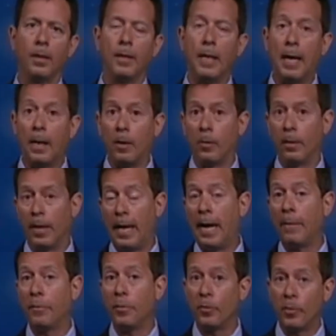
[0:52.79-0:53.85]
Now,
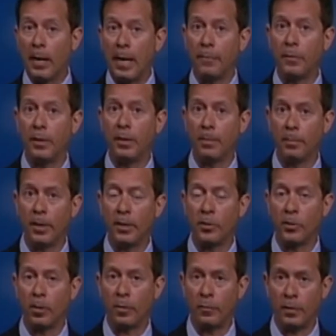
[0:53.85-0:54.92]
after drafting the
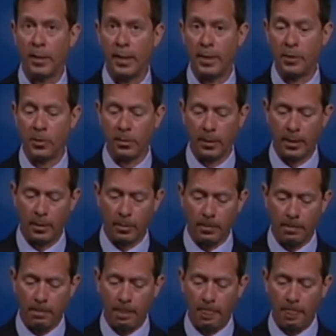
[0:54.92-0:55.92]
breach notification letter,